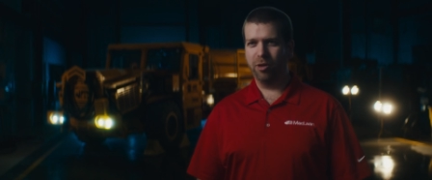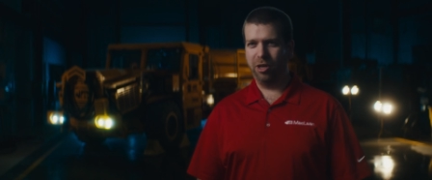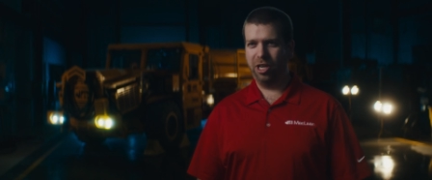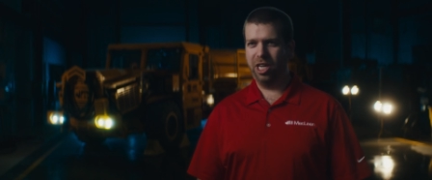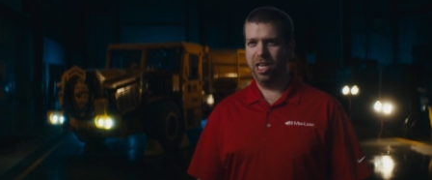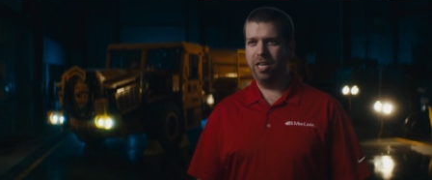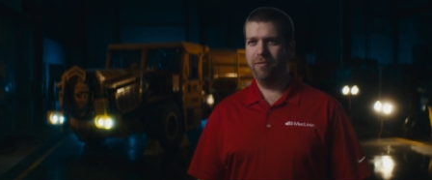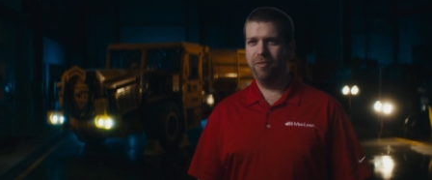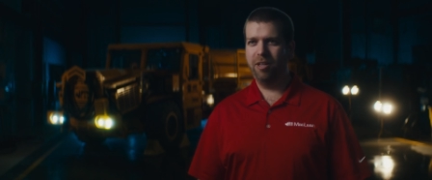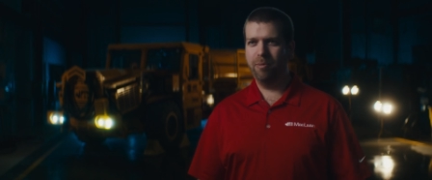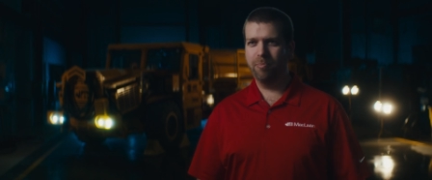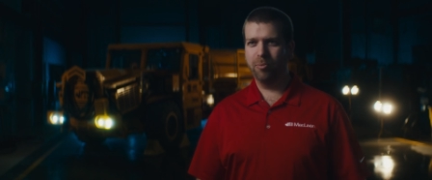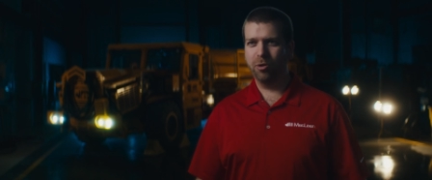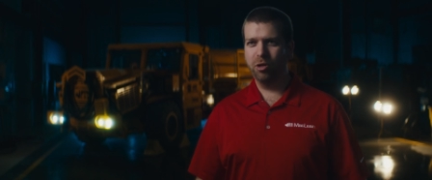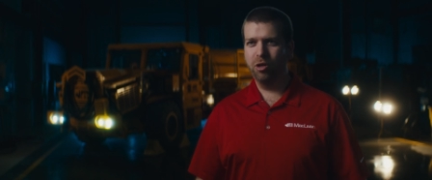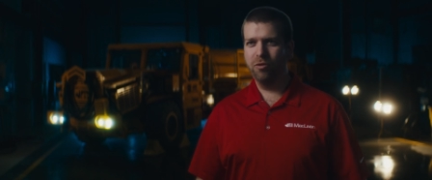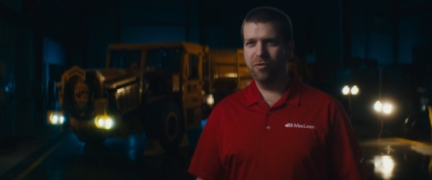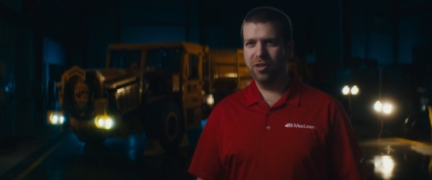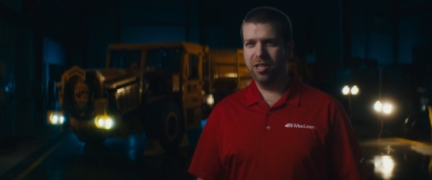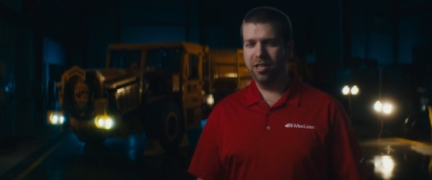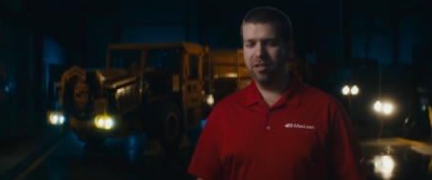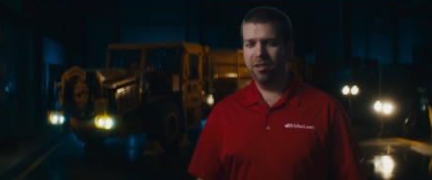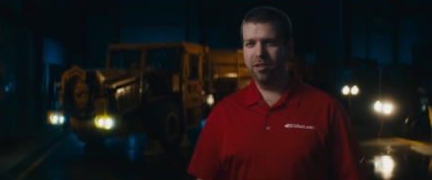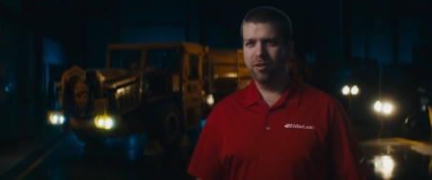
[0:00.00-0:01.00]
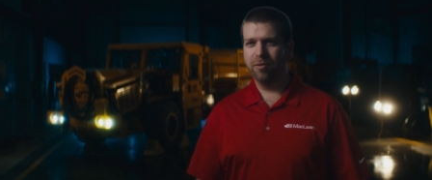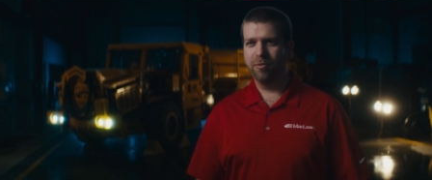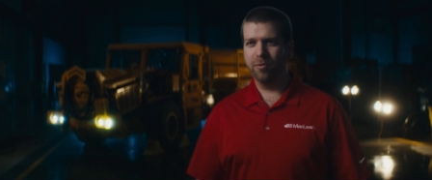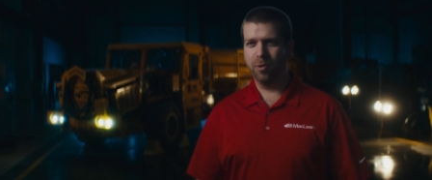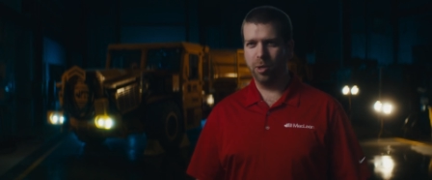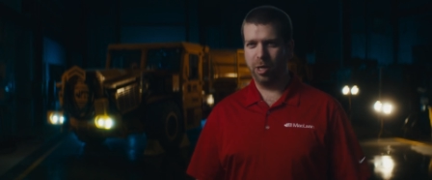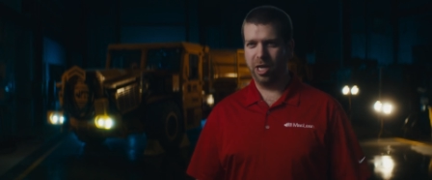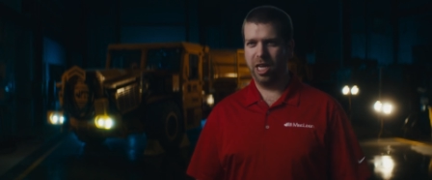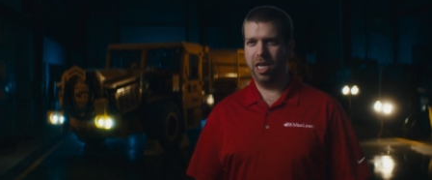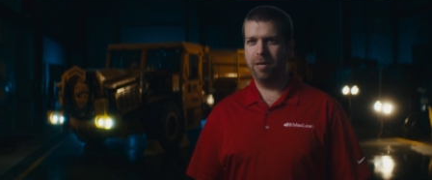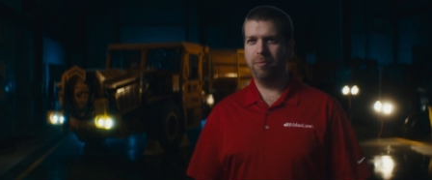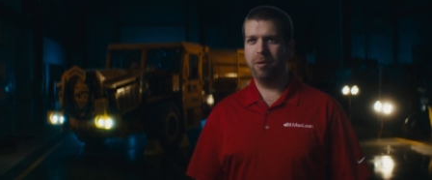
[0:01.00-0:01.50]
we're EV proven,
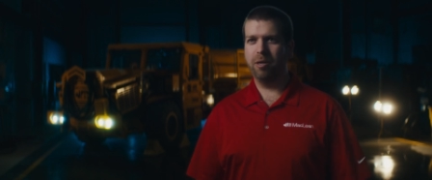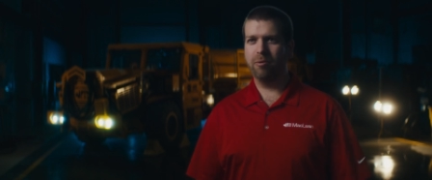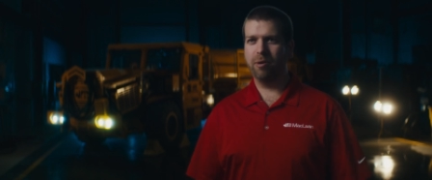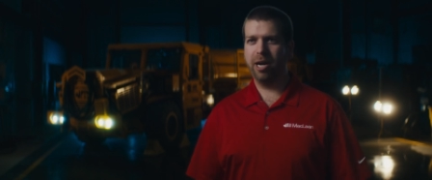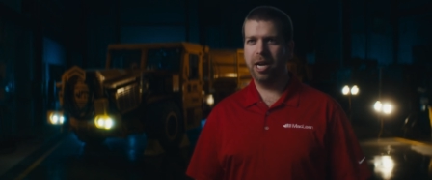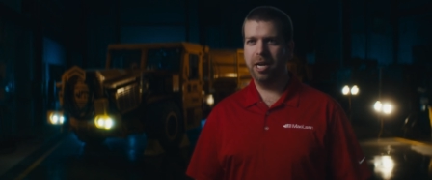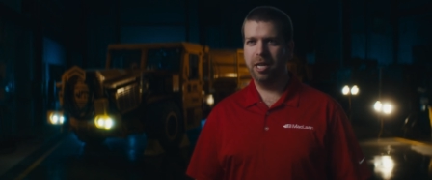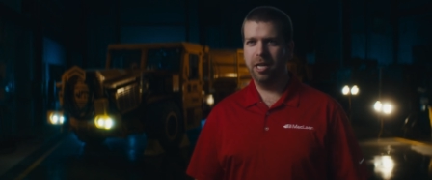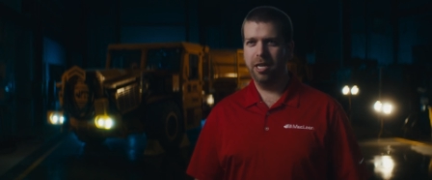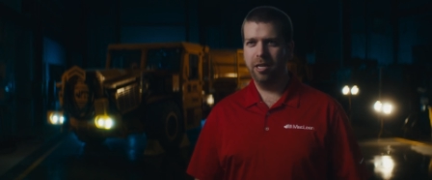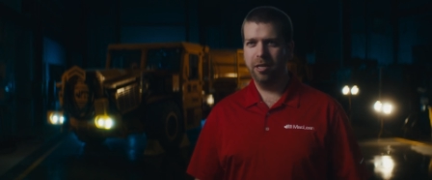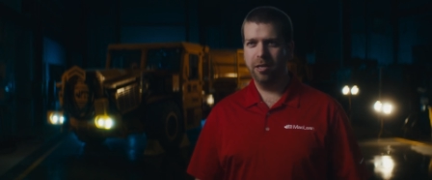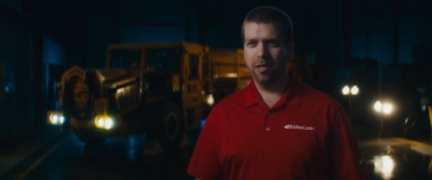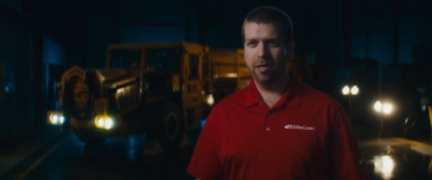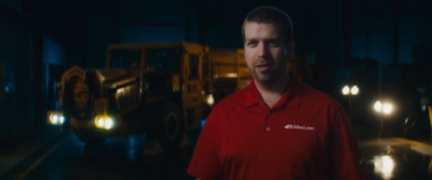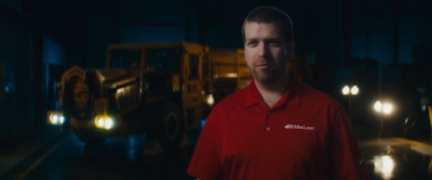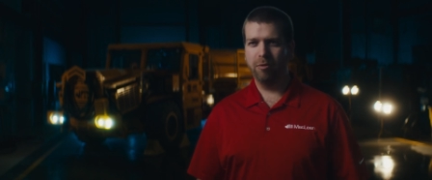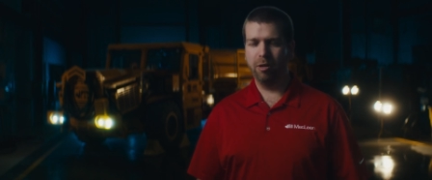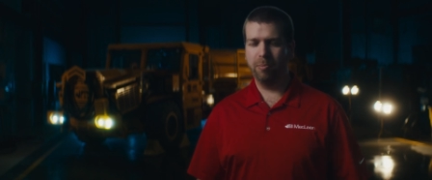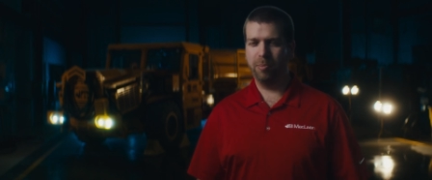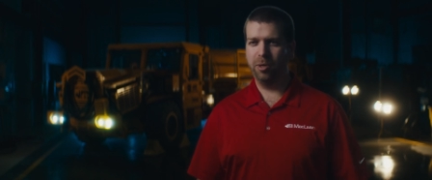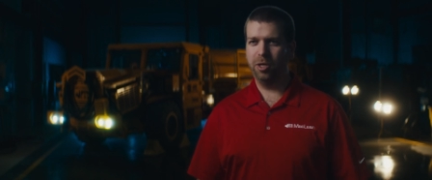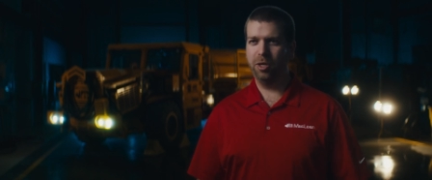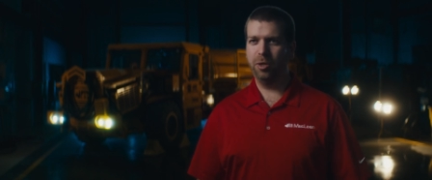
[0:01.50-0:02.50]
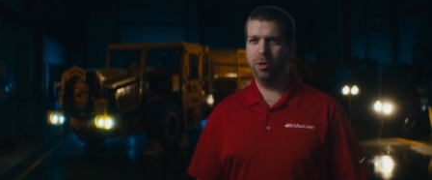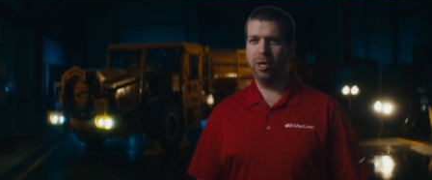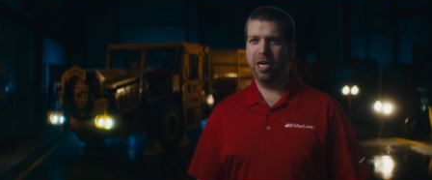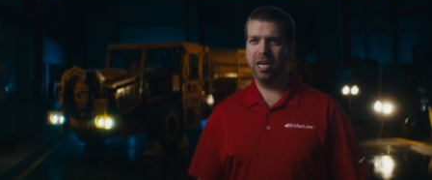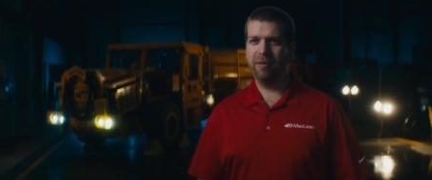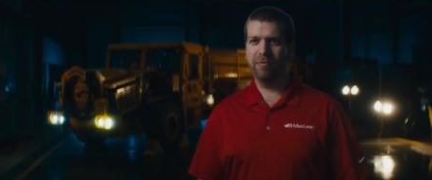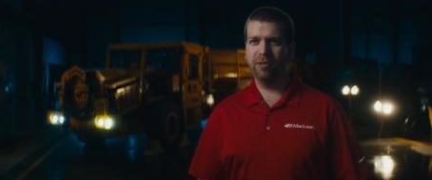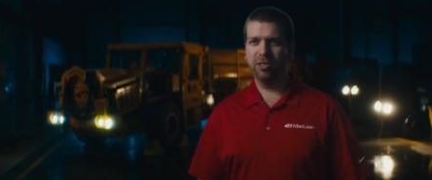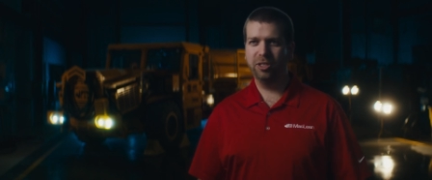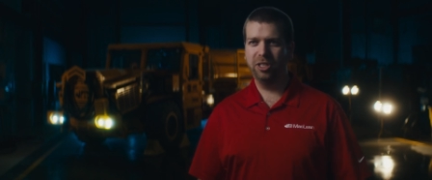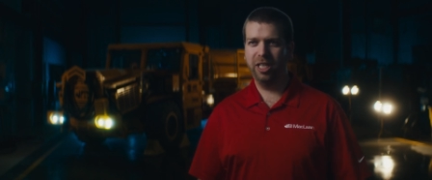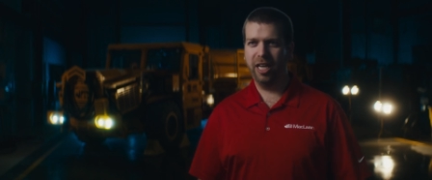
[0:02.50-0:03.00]
we're EV ready, we've been doing
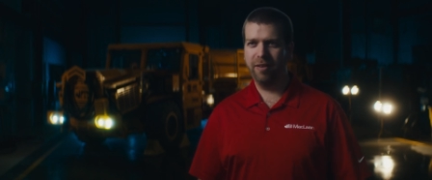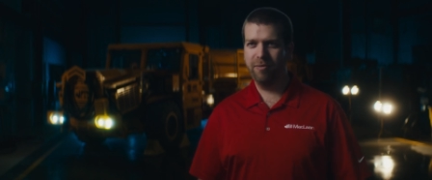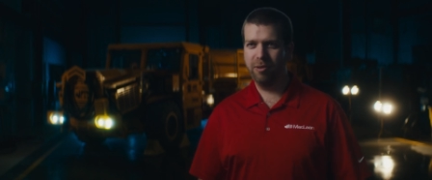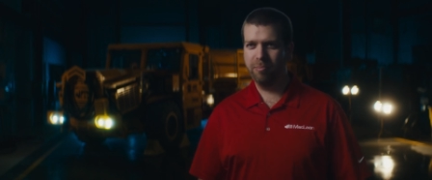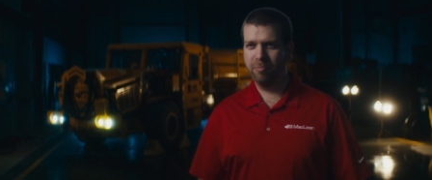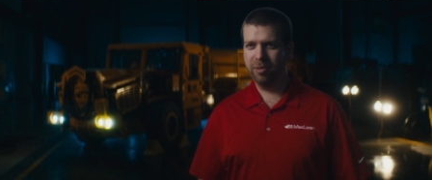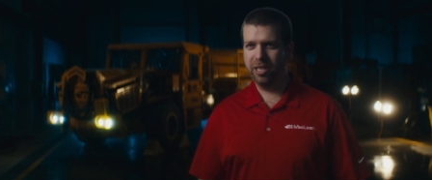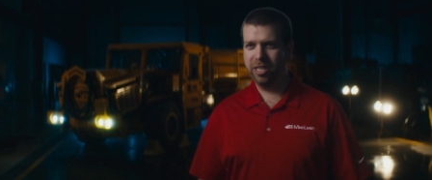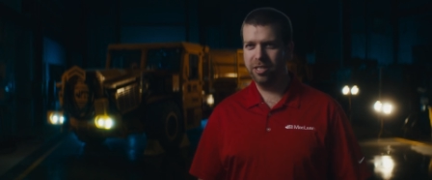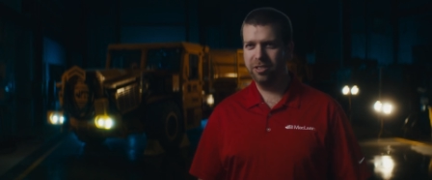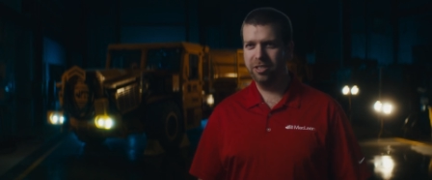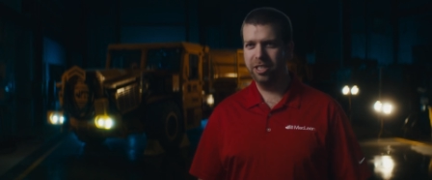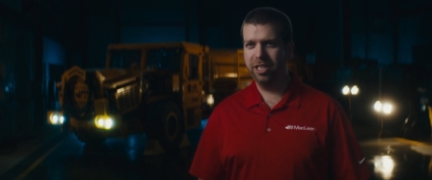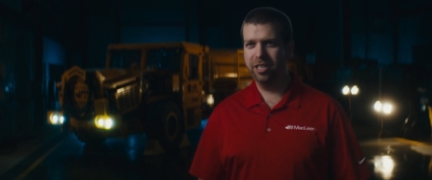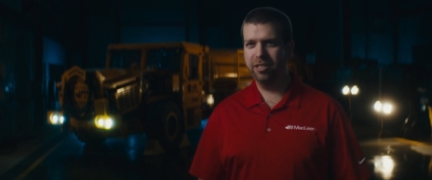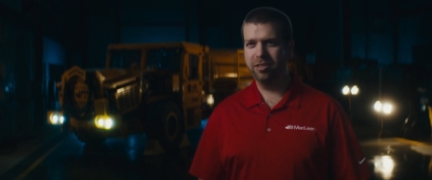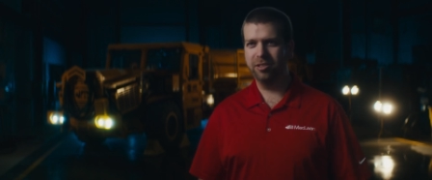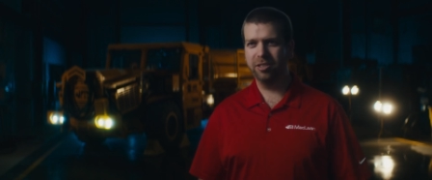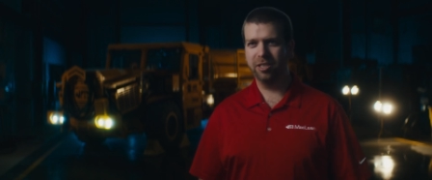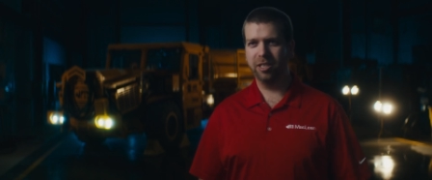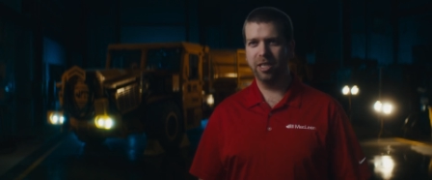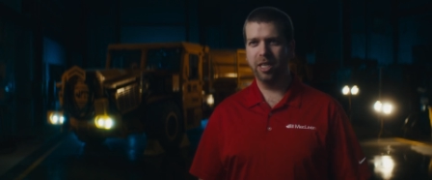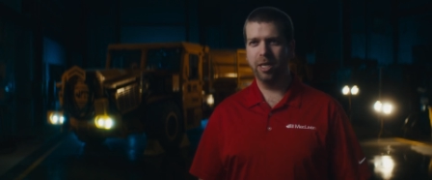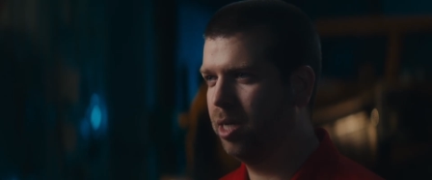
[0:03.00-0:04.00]
it for seven plus years,